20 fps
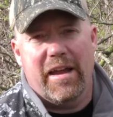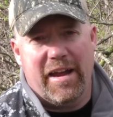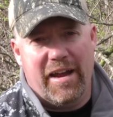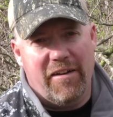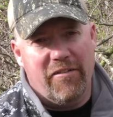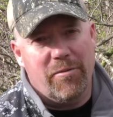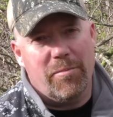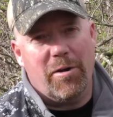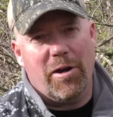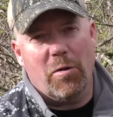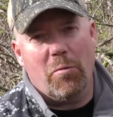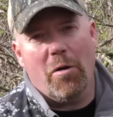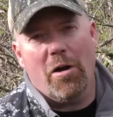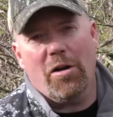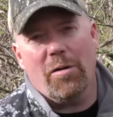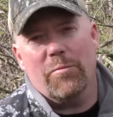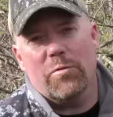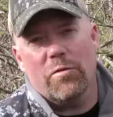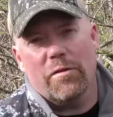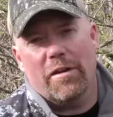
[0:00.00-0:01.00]
Hey everybody,
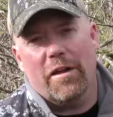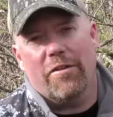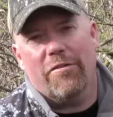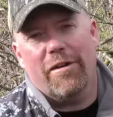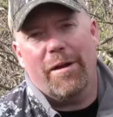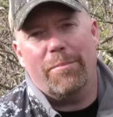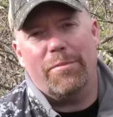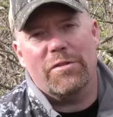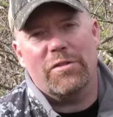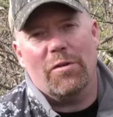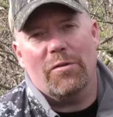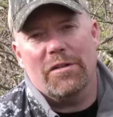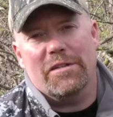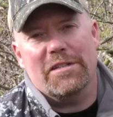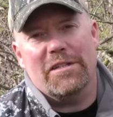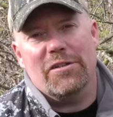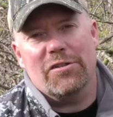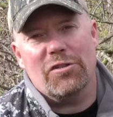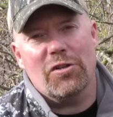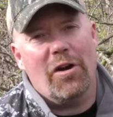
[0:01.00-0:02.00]
welcome to another episode of
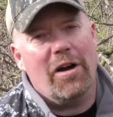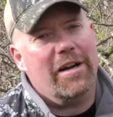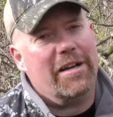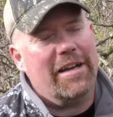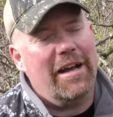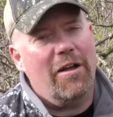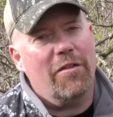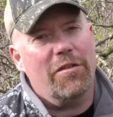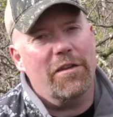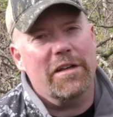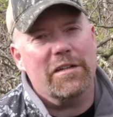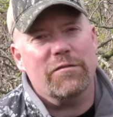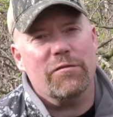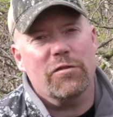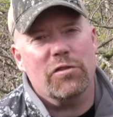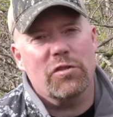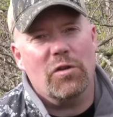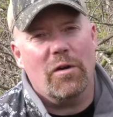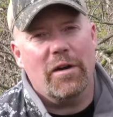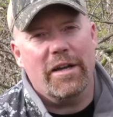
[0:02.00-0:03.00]
Deer Talk Now. Thanks
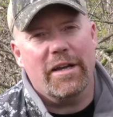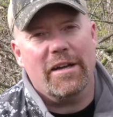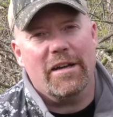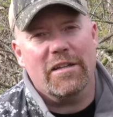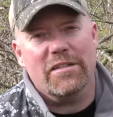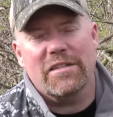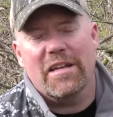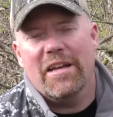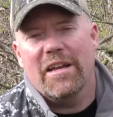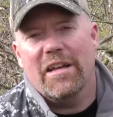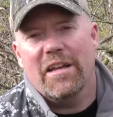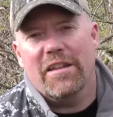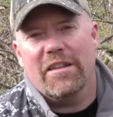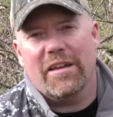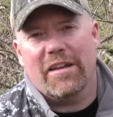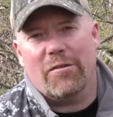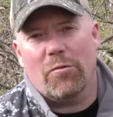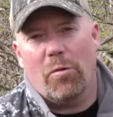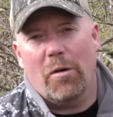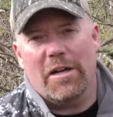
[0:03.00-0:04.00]
for joining us.
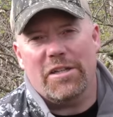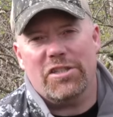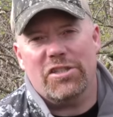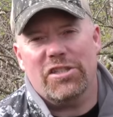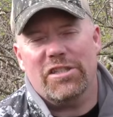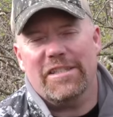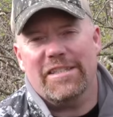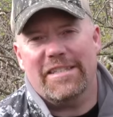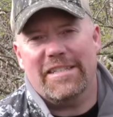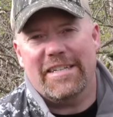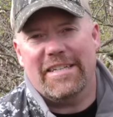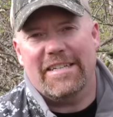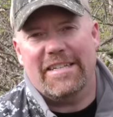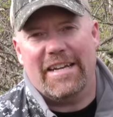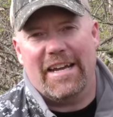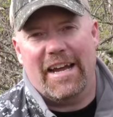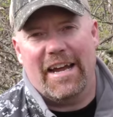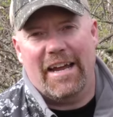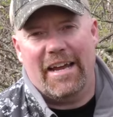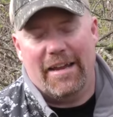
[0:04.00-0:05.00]
The question
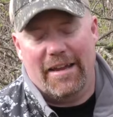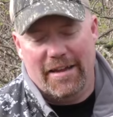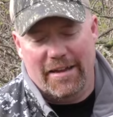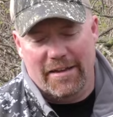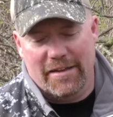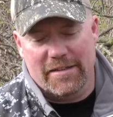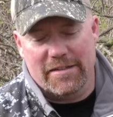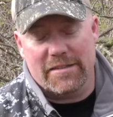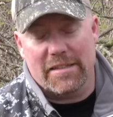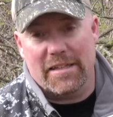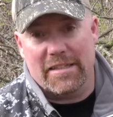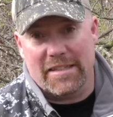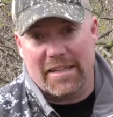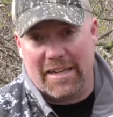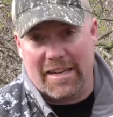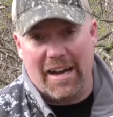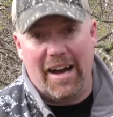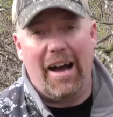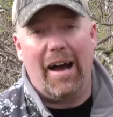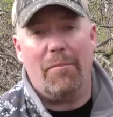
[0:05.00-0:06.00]
today is, it's a
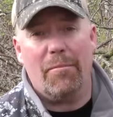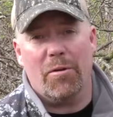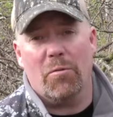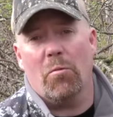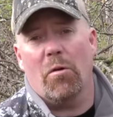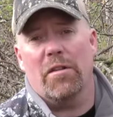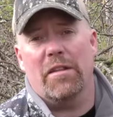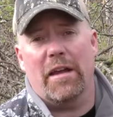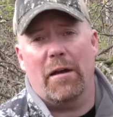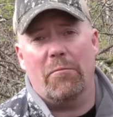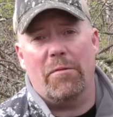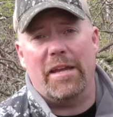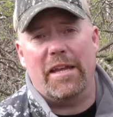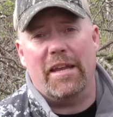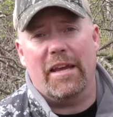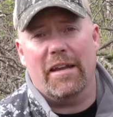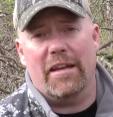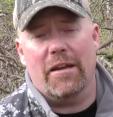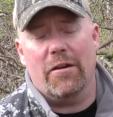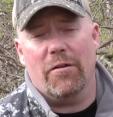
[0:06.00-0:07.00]
common one that we
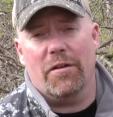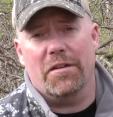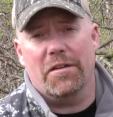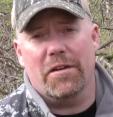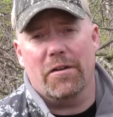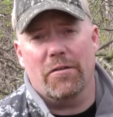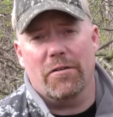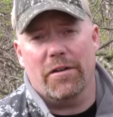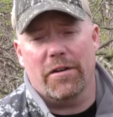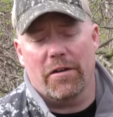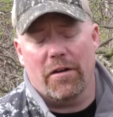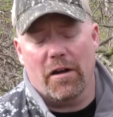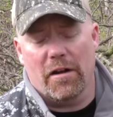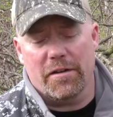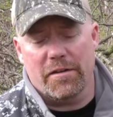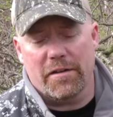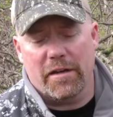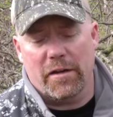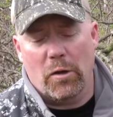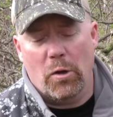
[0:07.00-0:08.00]
get here at Deer and Deer
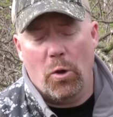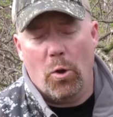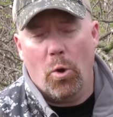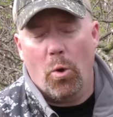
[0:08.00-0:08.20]
Hunting.